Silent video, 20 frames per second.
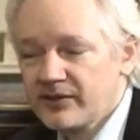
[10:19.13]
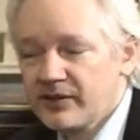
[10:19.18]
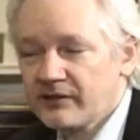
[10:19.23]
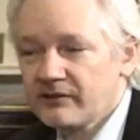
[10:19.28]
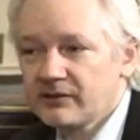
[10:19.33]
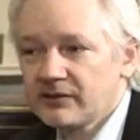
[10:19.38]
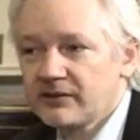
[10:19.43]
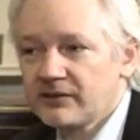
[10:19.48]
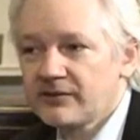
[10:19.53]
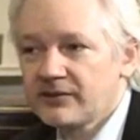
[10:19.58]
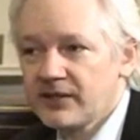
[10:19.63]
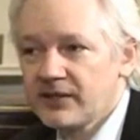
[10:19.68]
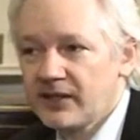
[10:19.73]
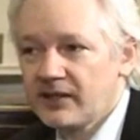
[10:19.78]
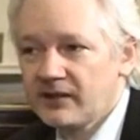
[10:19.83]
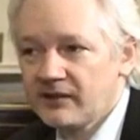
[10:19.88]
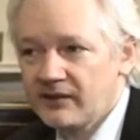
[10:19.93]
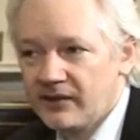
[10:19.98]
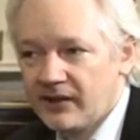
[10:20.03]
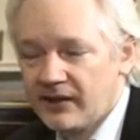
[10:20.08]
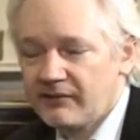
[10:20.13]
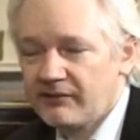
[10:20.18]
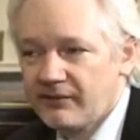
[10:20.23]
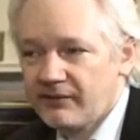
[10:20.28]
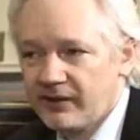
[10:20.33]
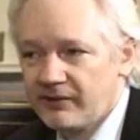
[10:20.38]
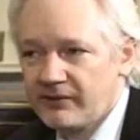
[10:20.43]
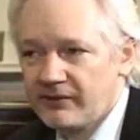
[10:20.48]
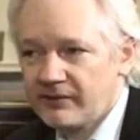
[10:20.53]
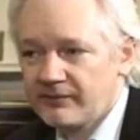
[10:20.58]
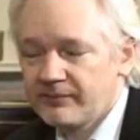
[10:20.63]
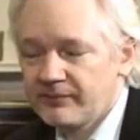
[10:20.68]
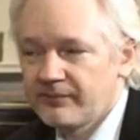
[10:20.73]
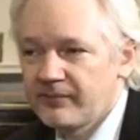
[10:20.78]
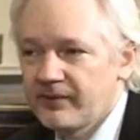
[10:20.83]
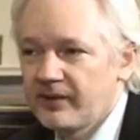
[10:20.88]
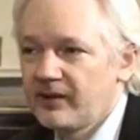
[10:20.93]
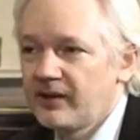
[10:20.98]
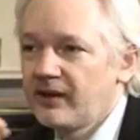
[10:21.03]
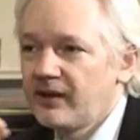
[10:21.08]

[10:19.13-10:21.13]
the Secretary of State in their favor,